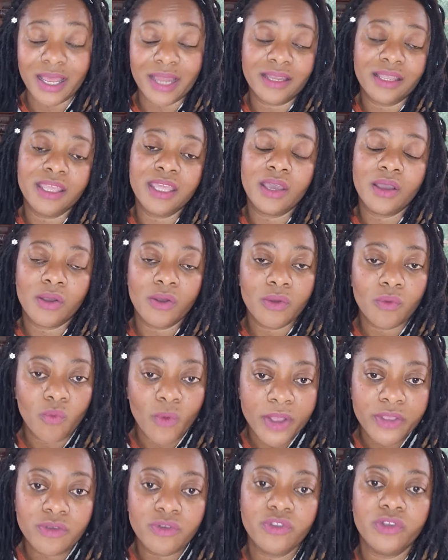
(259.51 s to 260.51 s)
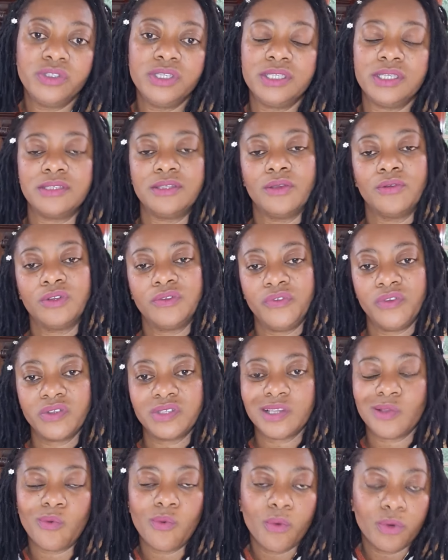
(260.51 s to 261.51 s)
And when you notice it's not good for your
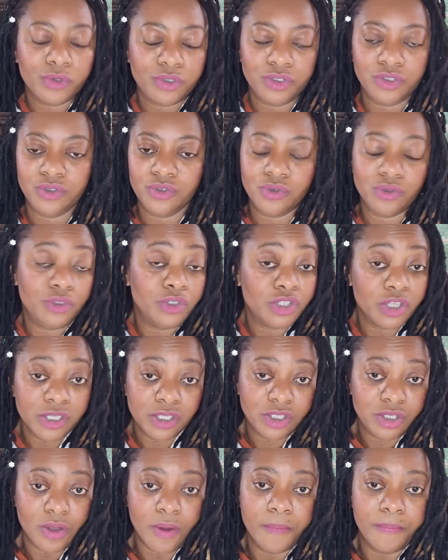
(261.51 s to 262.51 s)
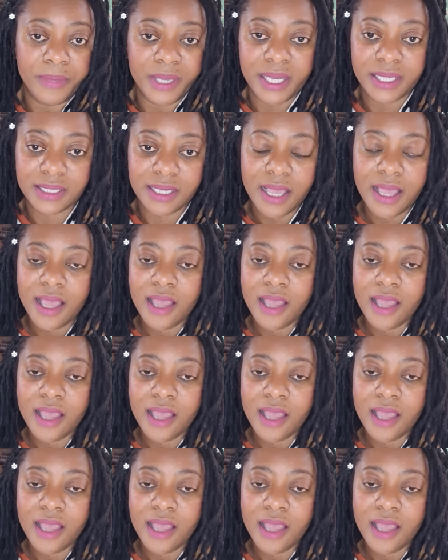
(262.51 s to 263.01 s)
skin, what do? You just dump it.